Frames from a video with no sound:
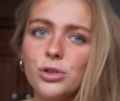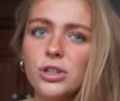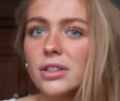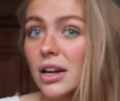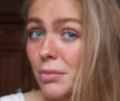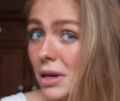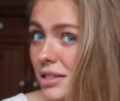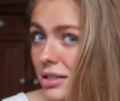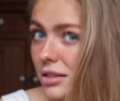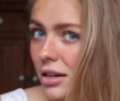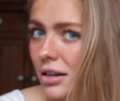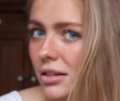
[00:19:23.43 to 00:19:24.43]
She's not a basic
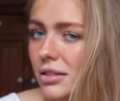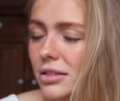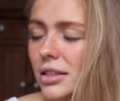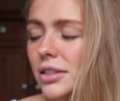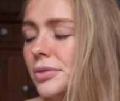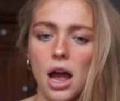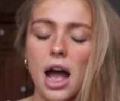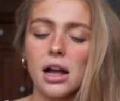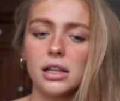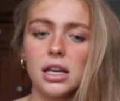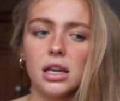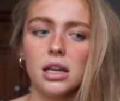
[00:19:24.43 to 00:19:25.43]
dog. So
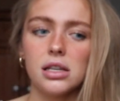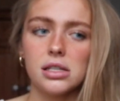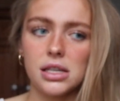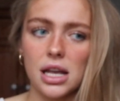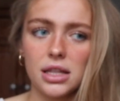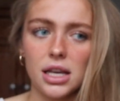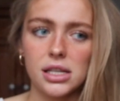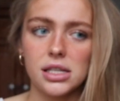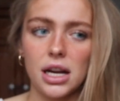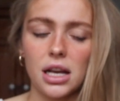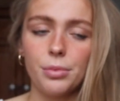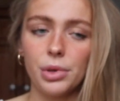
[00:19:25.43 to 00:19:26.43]
Allie said this,
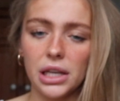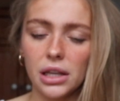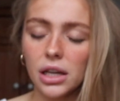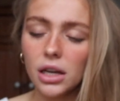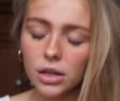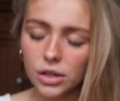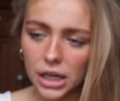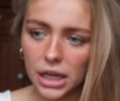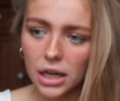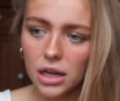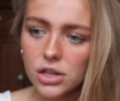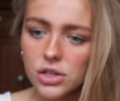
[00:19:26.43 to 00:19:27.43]
and I completely agree.